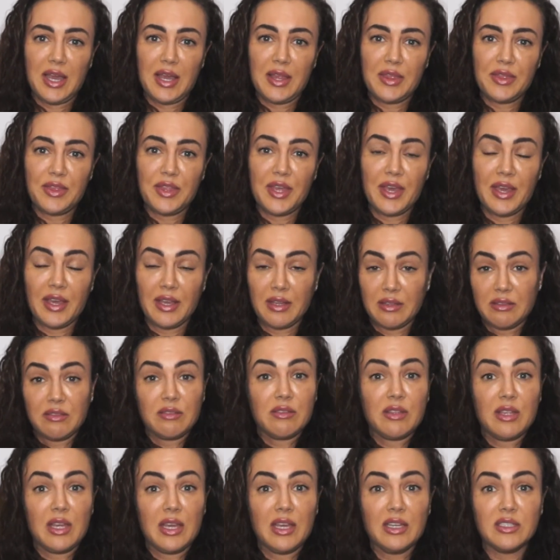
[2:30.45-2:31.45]

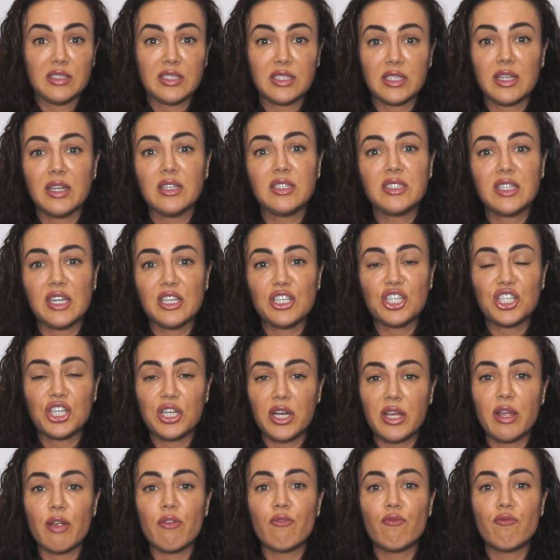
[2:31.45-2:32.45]
it's
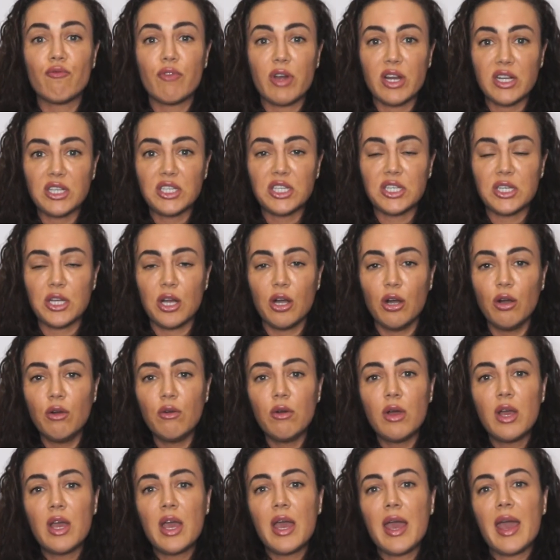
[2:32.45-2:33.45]
essentially
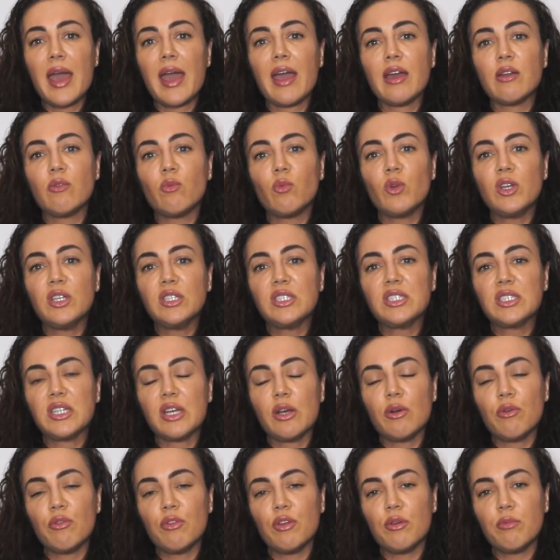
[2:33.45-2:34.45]
retinol, and we
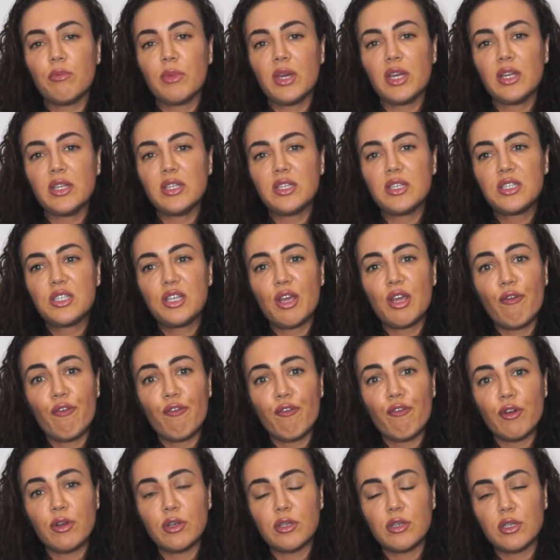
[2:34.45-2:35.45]
sell them in
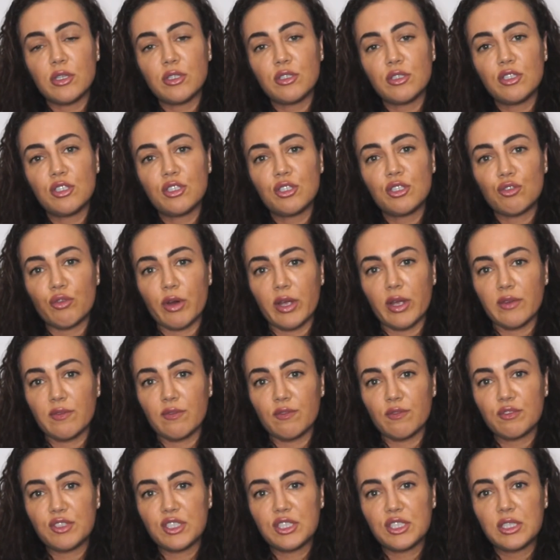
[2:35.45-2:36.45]
different
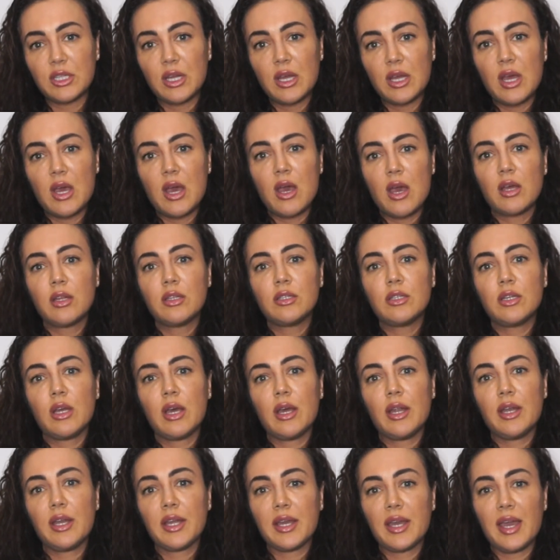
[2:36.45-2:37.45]
strengths.
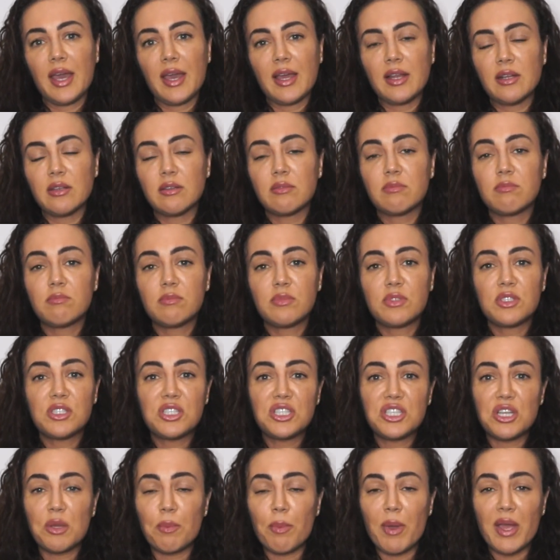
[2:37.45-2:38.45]
And again,
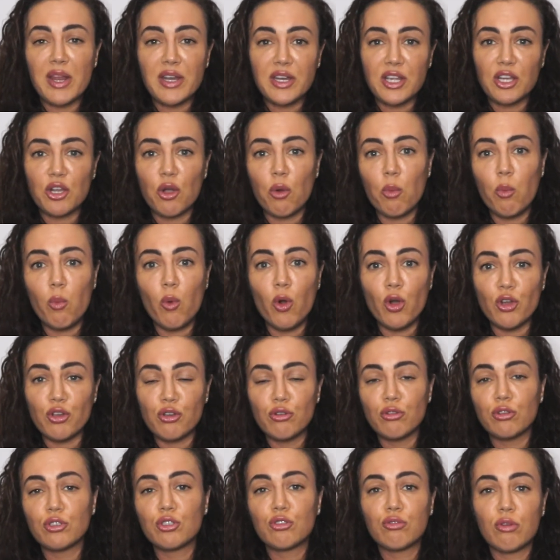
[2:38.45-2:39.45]
depending on what
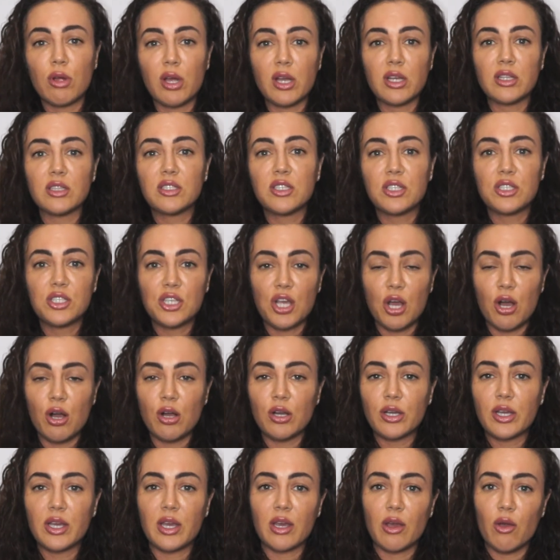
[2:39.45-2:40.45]
you're trying to
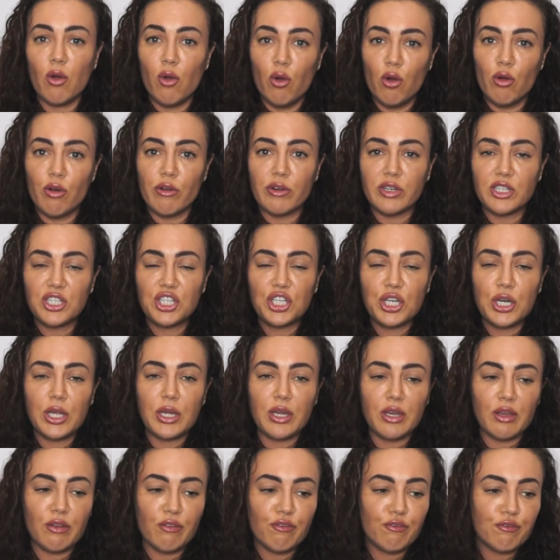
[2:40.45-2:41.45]
target or
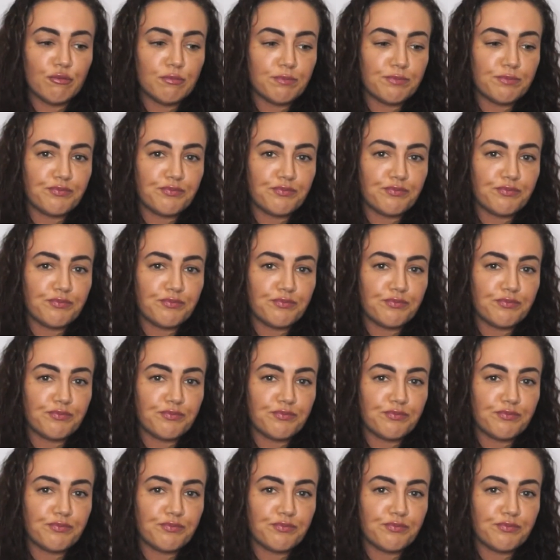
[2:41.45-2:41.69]
achieve.